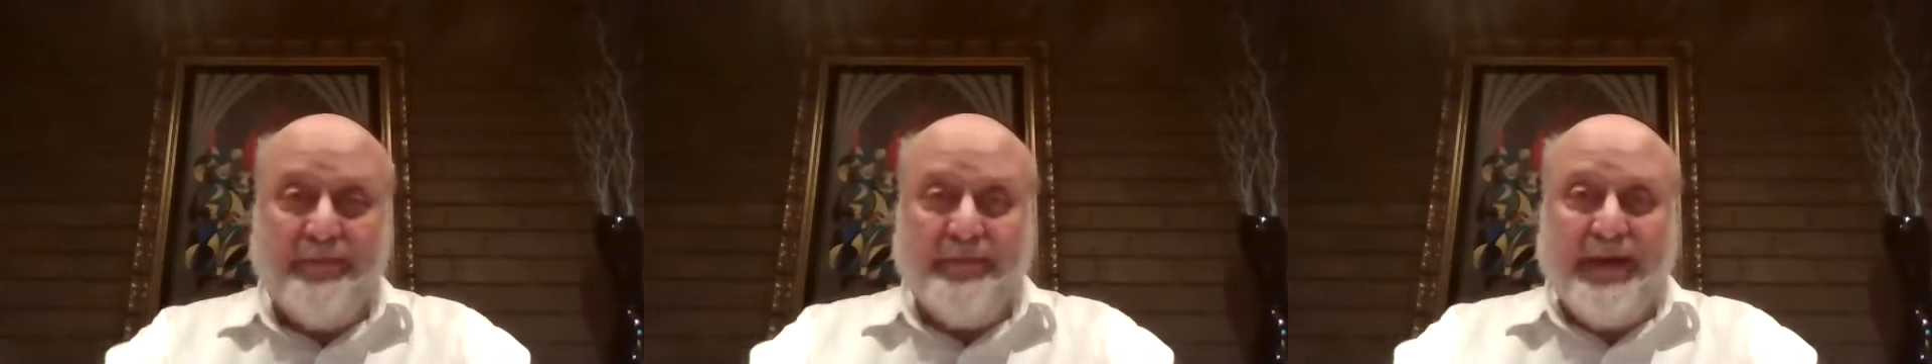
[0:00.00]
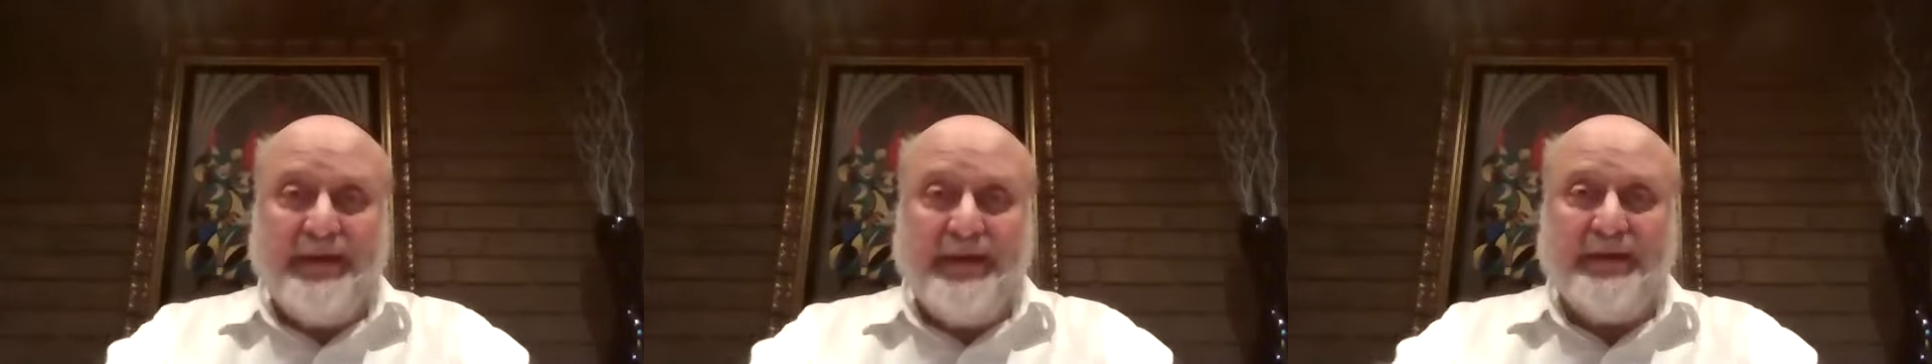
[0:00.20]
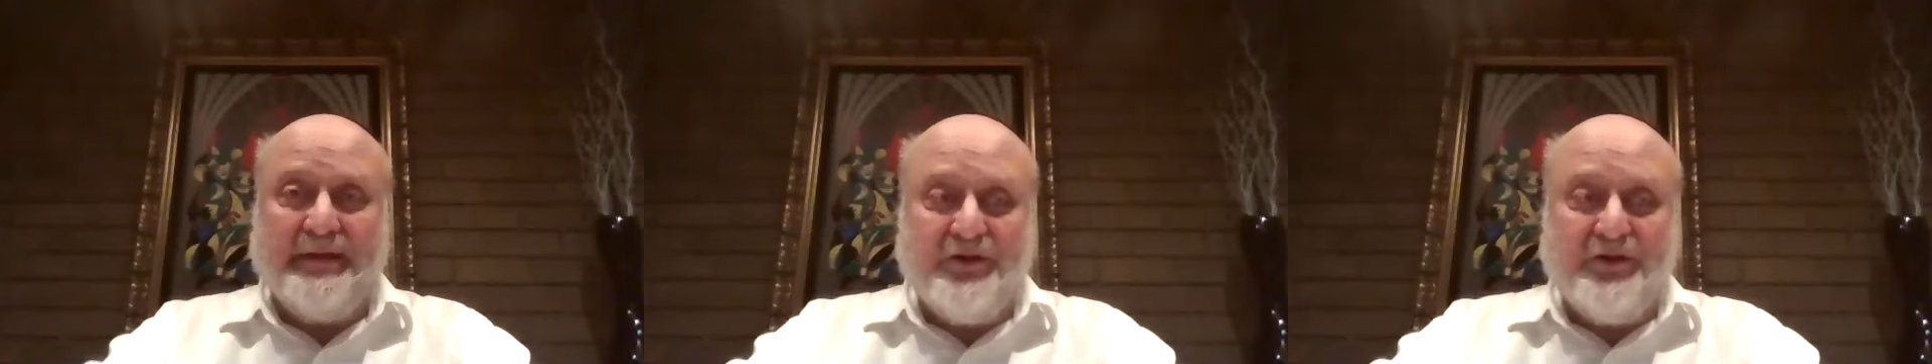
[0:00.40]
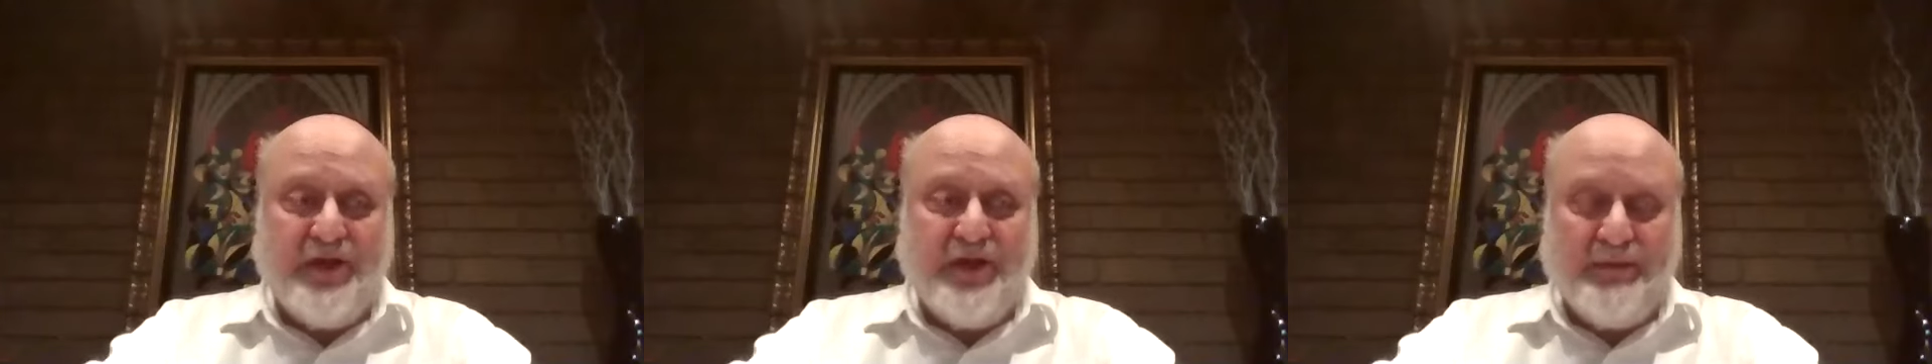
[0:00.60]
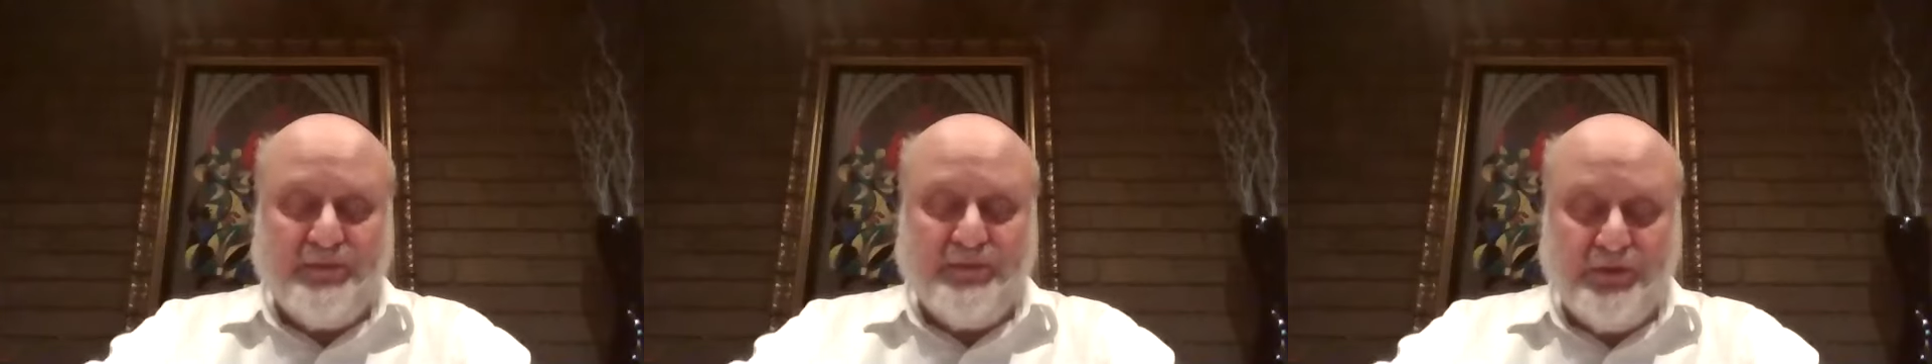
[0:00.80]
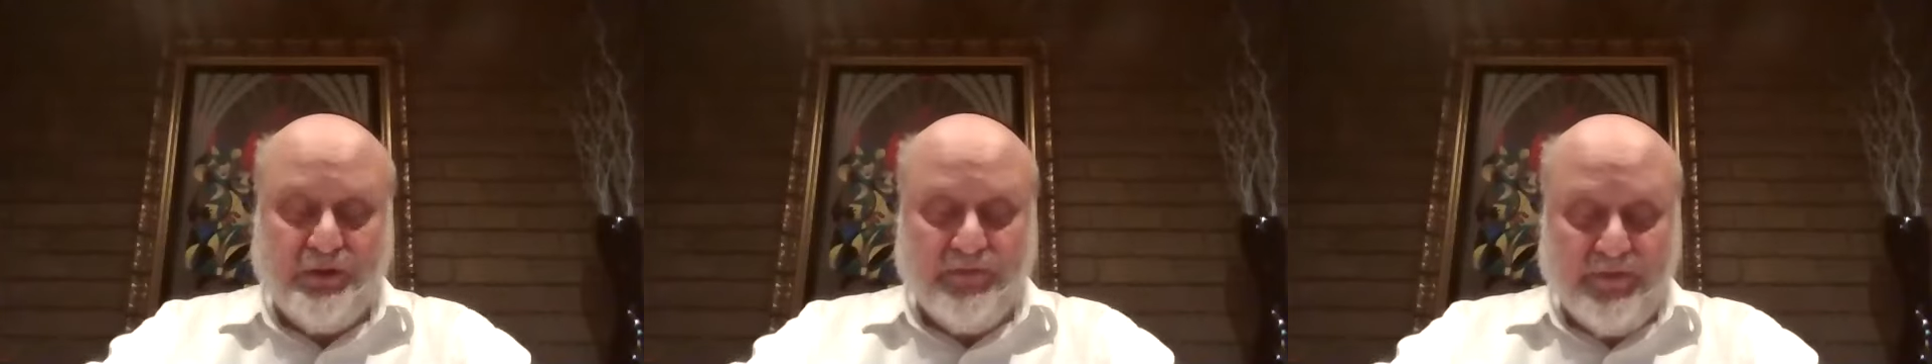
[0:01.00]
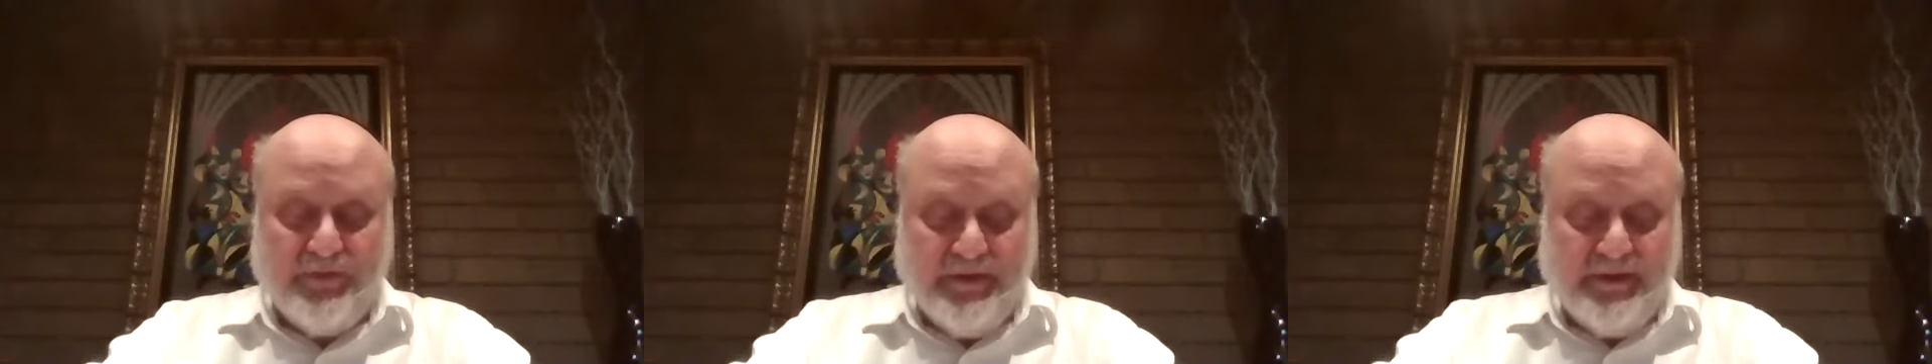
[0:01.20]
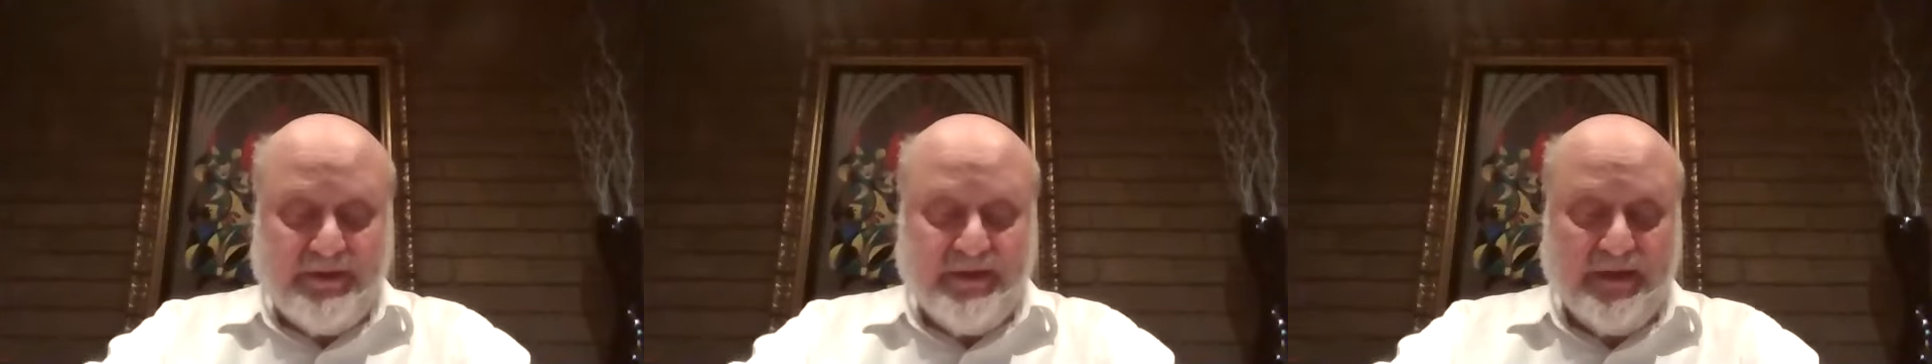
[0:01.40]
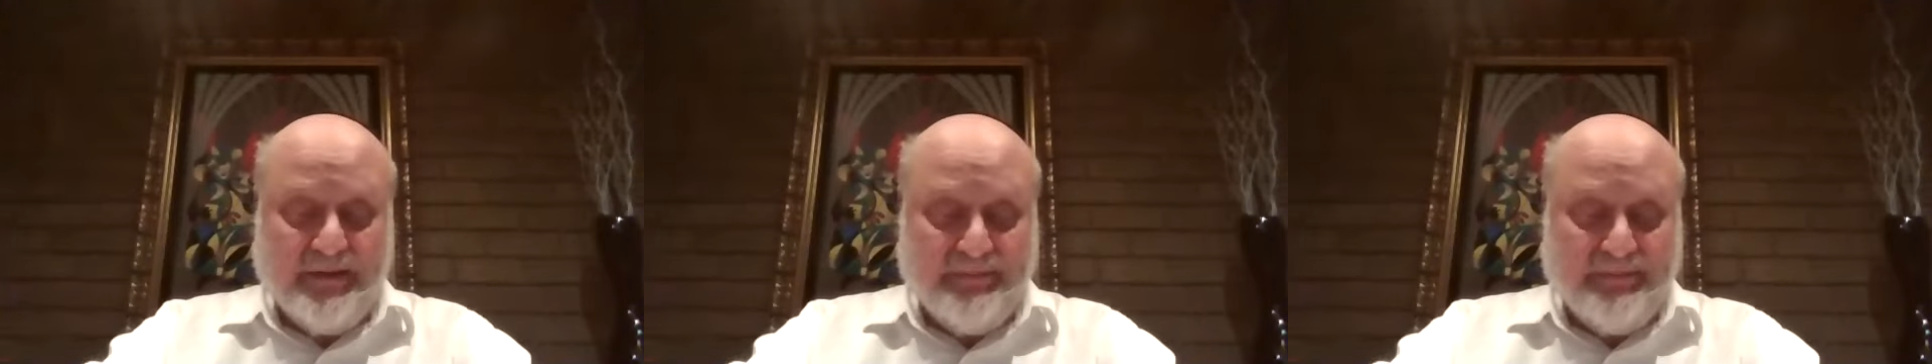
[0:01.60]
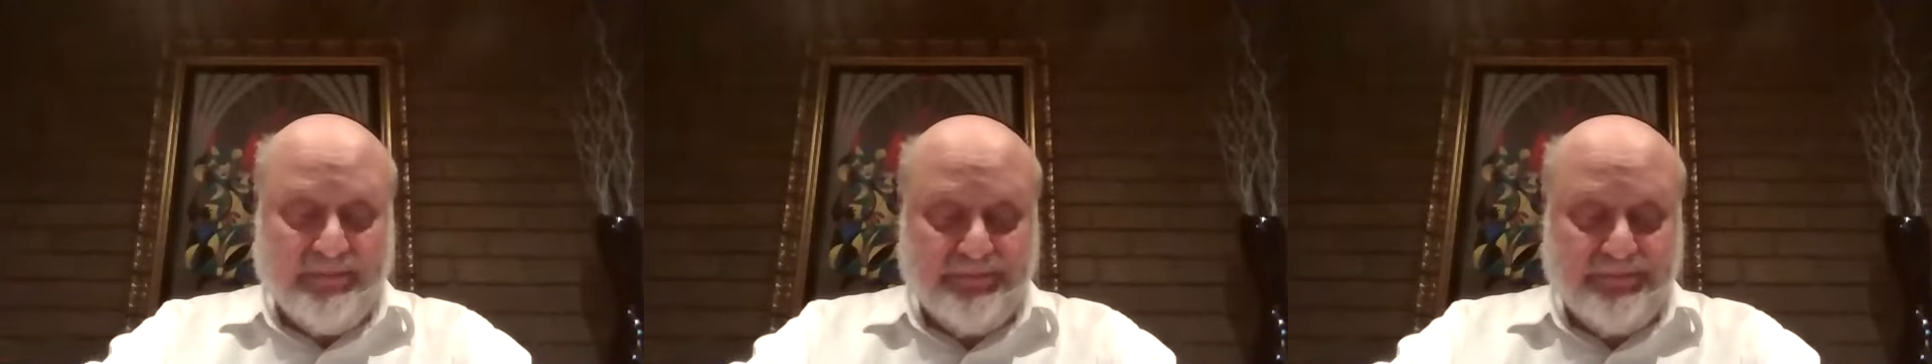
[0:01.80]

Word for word: make it the shame sukkah for this year